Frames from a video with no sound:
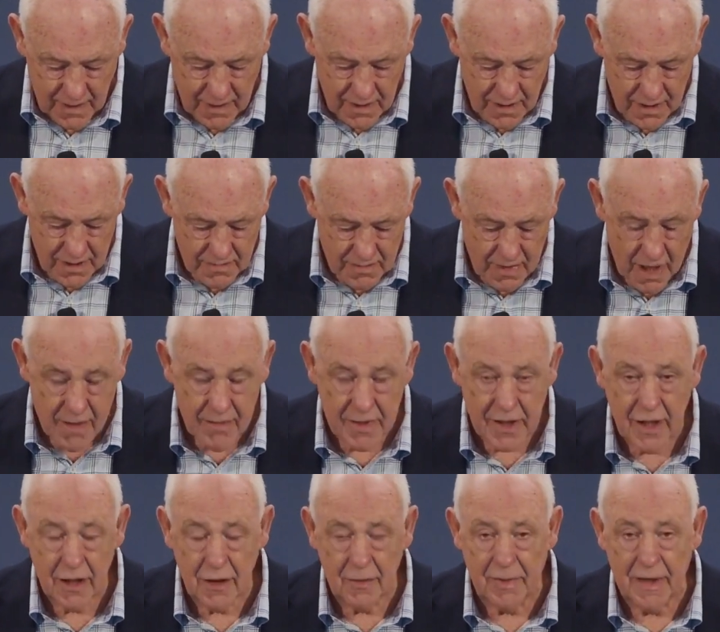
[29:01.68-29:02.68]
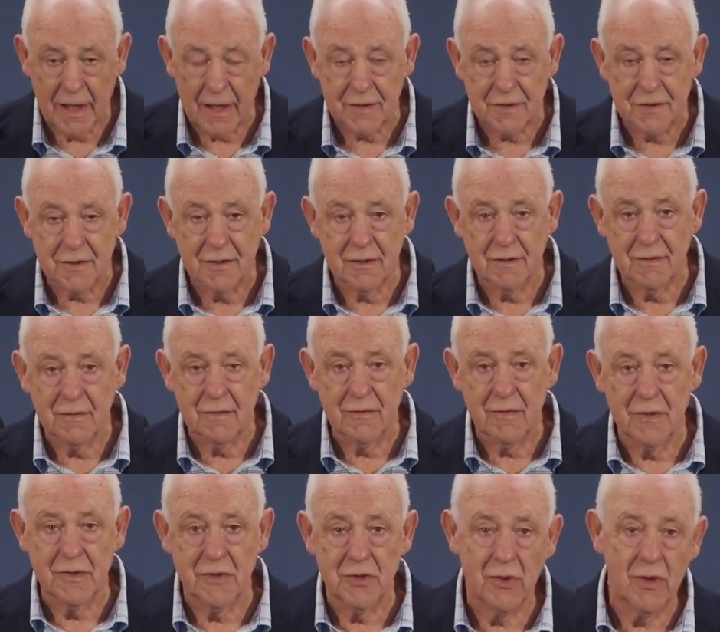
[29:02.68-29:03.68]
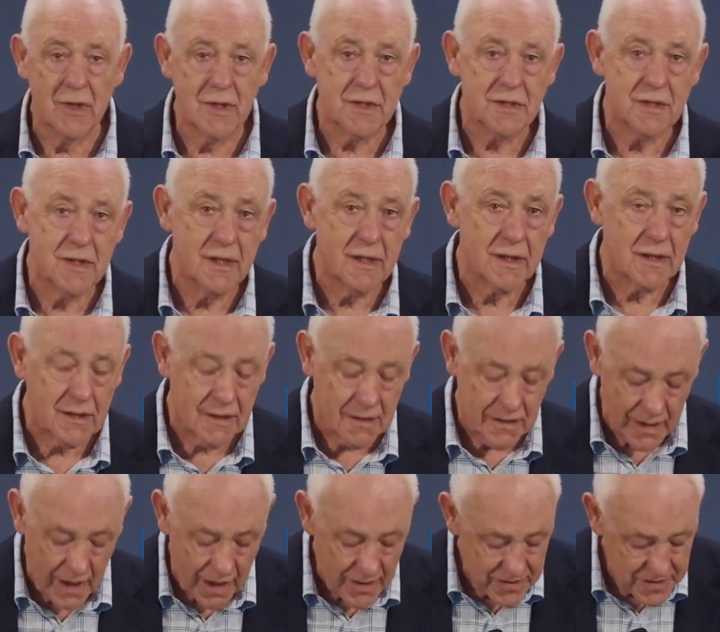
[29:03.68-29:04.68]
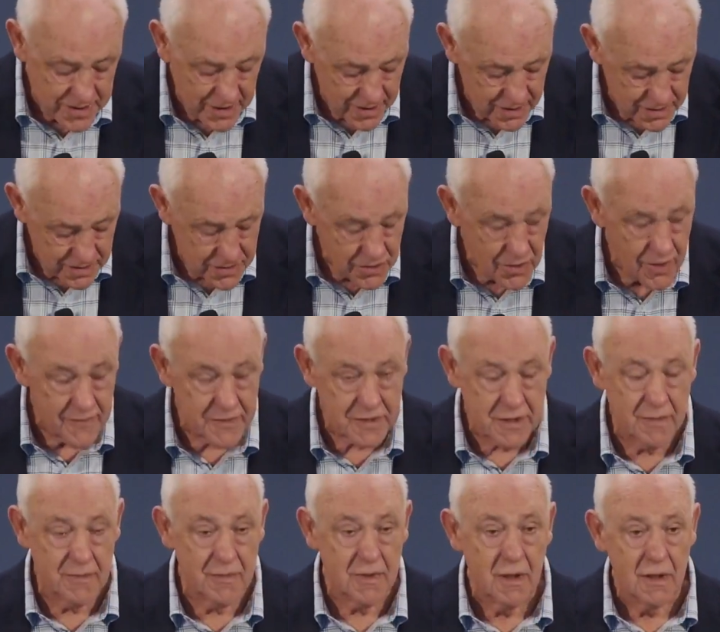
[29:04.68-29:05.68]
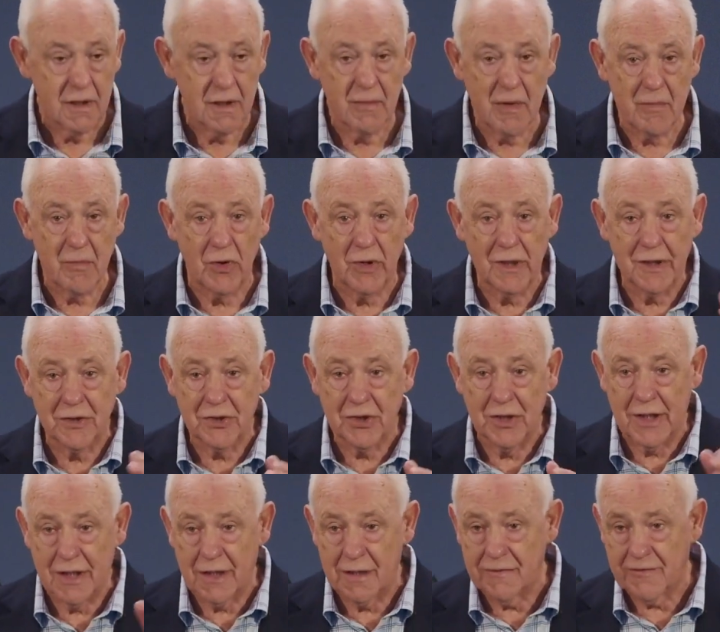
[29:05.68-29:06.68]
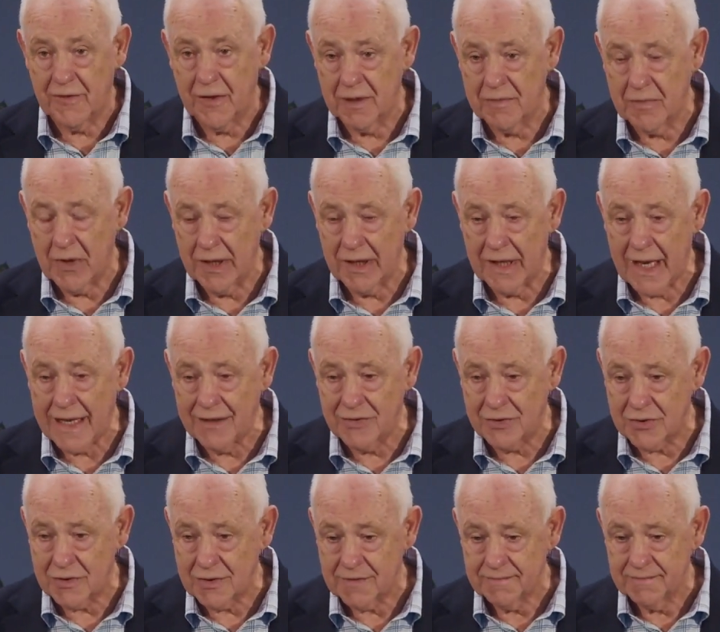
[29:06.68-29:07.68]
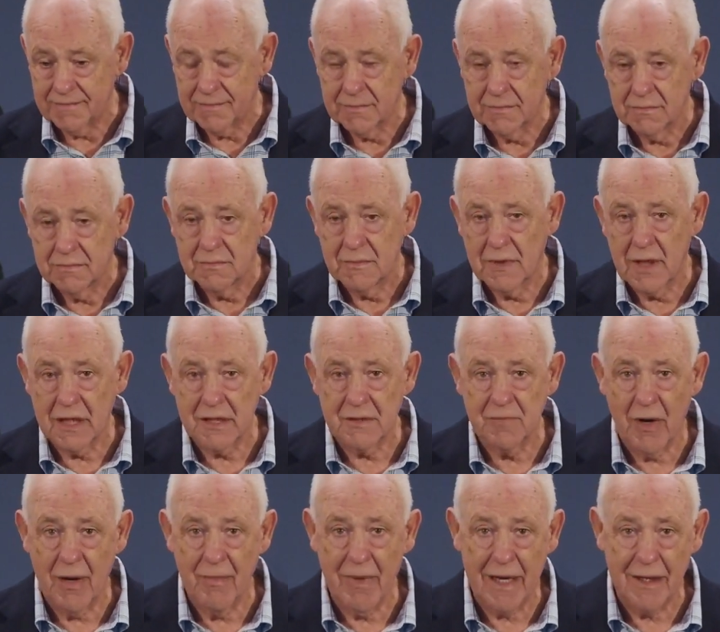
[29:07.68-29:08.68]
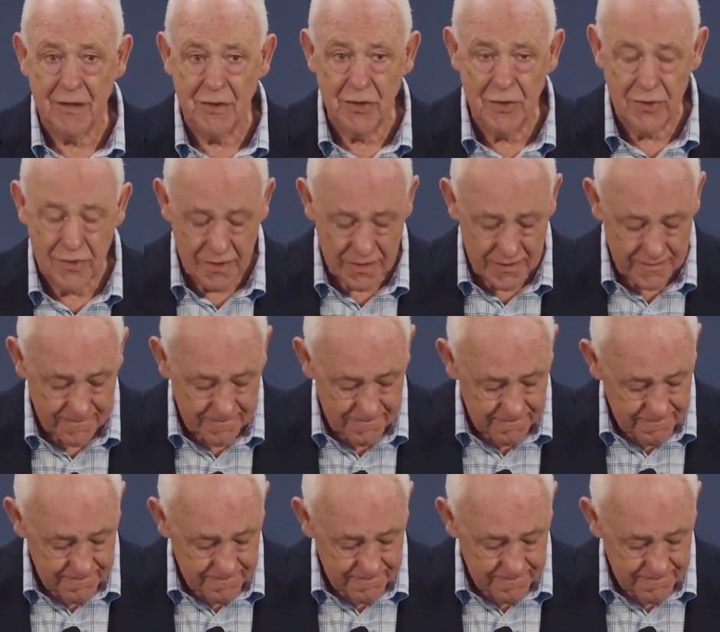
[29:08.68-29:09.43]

in a moment, help us to rejoice in the closing of the service. And there'll be morning tea and followed by lunch by about noon.